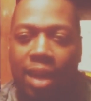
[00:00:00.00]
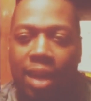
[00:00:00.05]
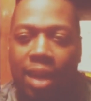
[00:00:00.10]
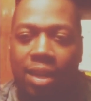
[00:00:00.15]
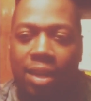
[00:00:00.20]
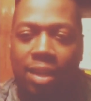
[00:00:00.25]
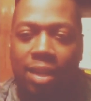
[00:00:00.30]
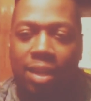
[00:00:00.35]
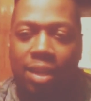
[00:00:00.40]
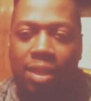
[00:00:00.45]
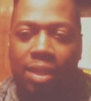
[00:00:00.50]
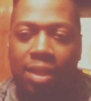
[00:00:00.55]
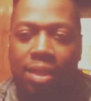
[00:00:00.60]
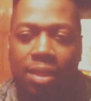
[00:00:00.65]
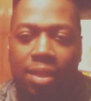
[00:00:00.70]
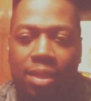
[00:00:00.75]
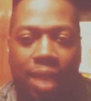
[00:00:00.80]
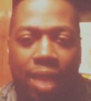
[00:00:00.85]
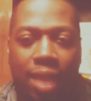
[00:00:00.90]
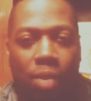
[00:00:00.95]
And
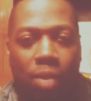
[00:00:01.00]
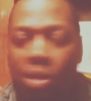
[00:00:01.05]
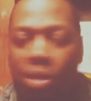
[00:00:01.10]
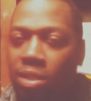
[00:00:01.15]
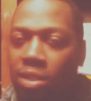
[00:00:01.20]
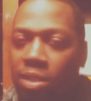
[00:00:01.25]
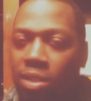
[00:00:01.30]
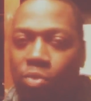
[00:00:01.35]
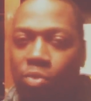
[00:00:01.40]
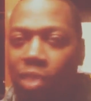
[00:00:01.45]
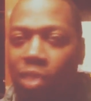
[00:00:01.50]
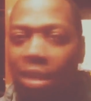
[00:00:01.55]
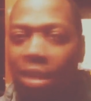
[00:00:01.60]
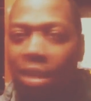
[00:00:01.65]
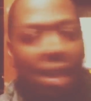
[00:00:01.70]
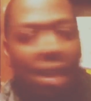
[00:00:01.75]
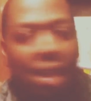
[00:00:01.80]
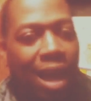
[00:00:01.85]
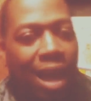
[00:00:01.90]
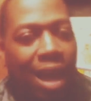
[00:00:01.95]
they wasn't
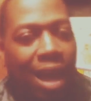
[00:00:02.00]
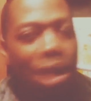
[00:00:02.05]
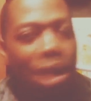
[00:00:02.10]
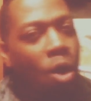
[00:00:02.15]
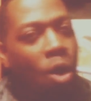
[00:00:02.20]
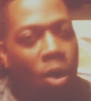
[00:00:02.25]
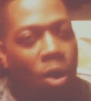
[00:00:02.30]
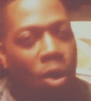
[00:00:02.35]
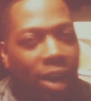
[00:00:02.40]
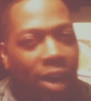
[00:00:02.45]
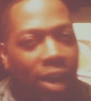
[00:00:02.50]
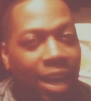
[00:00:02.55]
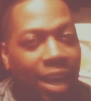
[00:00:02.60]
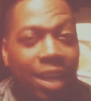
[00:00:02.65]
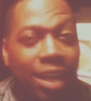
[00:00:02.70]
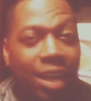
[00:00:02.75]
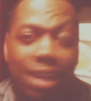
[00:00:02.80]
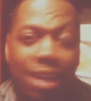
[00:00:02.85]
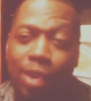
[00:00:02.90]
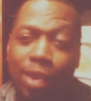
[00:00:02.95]
really like all
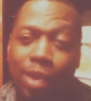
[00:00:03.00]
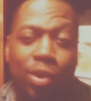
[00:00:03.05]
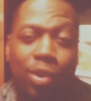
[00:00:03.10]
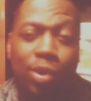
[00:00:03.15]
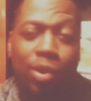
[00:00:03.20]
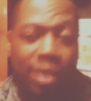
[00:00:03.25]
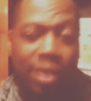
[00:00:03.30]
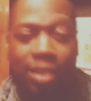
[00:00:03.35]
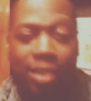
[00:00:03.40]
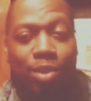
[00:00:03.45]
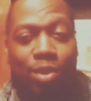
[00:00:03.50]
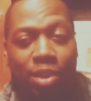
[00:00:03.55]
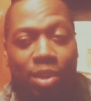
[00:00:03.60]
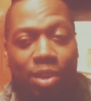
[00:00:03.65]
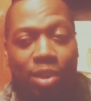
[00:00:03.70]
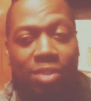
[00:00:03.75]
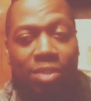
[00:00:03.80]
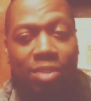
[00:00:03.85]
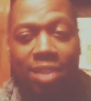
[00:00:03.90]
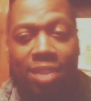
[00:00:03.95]
Iggity on it. You know
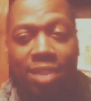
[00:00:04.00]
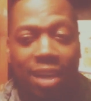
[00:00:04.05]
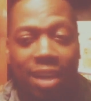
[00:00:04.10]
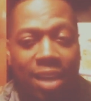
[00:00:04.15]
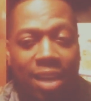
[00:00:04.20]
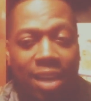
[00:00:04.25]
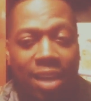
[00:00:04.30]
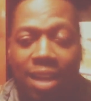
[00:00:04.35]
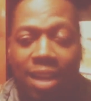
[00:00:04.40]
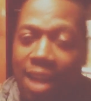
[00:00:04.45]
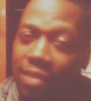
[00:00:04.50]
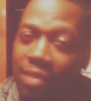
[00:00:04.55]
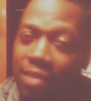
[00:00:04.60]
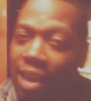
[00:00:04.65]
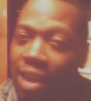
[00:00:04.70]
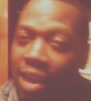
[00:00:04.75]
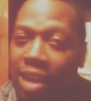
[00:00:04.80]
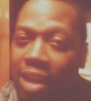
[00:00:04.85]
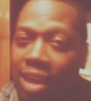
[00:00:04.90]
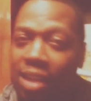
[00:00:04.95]
what I'm saying? They didn't have the
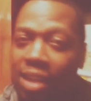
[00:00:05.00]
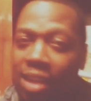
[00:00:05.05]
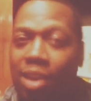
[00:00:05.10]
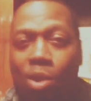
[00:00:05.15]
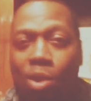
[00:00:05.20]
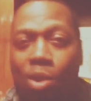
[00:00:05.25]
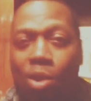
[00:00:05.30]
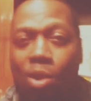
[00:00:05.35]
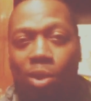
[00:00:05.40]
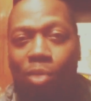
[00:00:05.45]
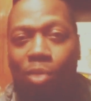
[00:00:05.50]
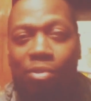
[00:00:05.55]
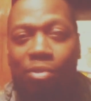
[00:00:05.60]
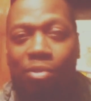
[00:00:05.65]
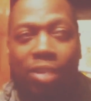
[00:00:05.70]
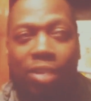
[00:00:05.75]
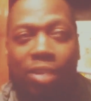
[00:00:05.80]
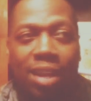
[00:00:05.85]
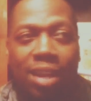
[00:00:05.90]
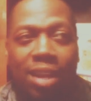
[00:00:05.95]
Iggity all
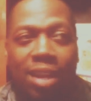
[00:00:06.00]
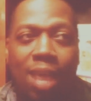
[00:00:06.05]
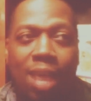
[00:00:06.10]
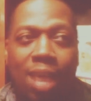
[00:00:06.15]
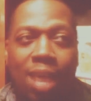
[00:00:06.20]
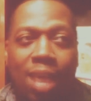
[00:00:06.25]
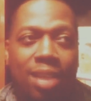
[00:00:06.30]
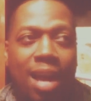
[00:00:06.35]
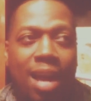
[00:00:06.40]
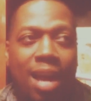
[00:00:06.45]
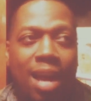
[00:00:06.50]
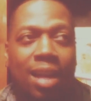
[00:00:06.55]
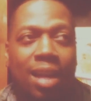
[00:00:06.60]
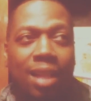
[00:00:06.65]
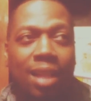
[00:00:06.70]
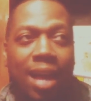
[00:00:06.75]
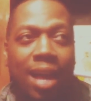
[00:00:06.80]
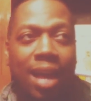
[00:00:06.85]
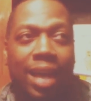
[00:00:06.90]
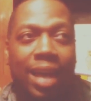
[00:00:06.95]
over it. And I was kind of
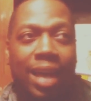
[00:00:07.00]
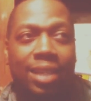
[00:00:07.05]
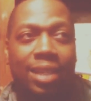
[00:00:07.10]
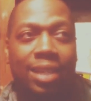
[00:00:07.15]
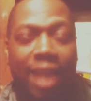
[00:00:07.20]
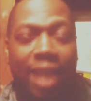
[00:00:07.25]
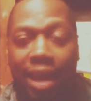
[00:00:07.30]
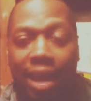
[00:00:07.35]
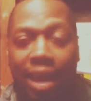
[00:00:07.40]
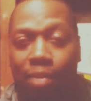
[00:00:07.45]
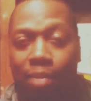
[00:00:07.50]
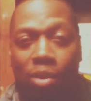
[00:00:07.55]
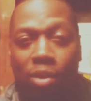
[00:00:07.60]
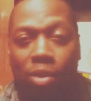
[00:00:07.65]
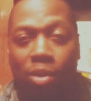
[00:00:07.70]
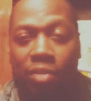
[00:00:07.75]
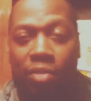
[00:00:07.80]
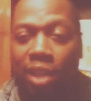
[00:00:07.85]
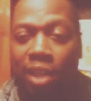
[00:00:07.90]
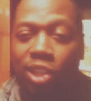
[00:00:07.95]
like, damn,
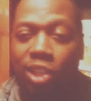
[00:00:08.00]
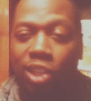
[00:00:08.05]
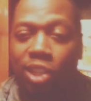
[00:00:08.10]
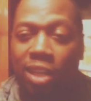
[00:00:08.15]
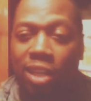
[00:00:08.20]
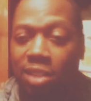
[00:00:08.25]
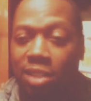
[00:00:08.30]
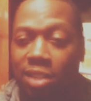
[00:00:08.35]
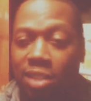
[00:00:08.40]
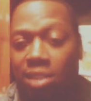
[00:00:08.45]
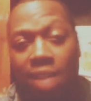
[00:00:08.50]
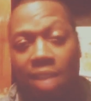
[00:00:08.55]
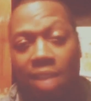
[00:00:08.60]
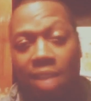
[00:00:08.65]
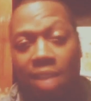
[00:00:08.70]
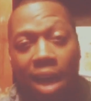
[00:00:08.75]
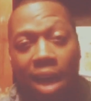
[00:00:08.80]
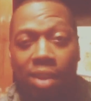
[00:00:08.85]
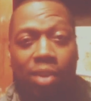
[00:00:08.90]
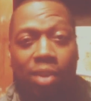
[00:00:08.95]
well, if they change their
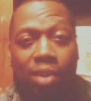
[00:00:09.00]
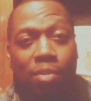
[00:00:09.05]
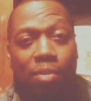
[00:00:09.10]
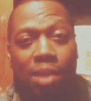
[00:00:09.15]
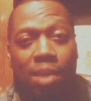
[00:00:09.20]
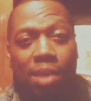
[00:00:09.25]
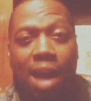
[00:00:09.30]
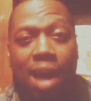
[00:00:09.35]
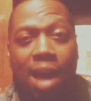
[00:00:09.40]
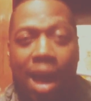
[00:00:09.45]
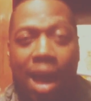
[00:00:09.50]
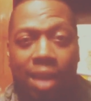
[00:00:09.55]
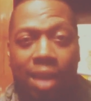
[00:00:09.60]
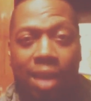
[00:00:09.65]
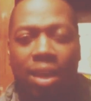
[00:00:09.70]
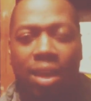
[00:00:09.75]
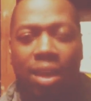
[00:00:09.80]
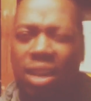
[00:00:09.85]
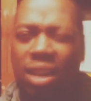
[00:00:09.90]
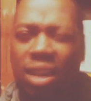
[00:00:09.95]
style, they're going to be all
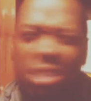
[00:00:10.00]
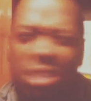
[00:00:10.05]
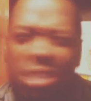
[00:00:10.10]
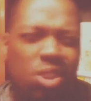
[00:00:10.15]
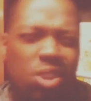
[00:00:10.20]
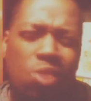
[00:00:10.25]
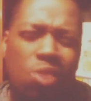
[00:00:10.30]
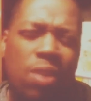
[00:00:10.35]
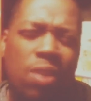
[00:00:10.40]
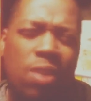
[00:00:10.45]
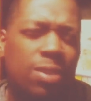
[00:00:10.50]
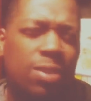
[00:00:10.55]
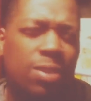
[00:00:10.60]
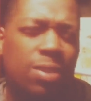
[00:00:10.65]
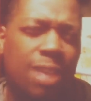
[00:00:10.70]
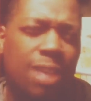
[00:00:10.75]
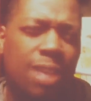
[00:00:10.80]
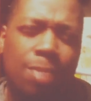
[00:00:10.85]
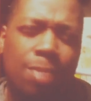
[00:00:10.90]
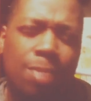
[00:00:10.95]
right. Because, you know, around the
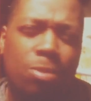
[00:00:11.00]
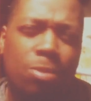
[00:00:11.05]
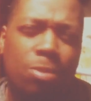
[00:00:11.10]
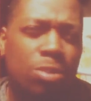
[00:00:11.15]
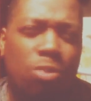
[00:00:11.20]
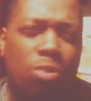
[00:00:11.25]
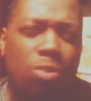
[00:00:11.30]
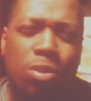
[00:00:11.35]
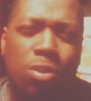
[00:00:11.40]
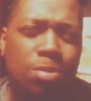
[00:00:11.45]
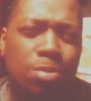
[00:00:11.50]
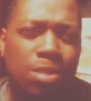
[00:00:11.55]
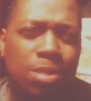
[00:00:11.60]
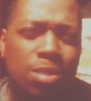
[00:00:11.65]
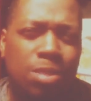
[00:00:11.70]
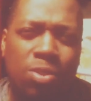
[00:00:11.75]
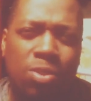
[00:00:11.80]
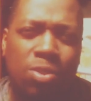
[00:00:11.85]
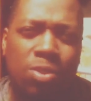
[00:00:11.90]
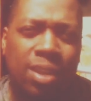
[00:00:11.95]
time Criss Cross was
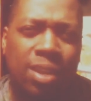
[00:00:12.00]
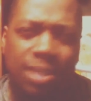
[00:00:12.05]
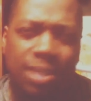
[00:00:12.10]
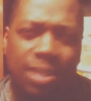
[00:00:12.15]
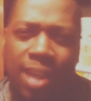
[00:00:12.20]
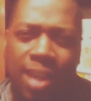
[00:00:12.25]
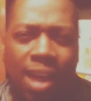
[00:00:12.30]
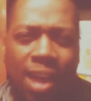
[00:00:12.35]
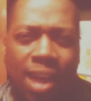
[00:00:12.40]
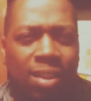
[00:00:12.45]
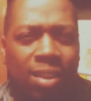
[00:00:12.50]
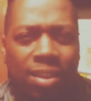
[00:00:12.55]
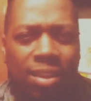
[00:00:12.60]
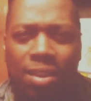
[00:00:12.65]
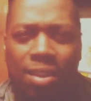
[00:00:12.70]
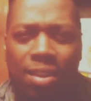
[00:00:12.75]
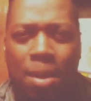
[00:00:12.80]
doing their style, and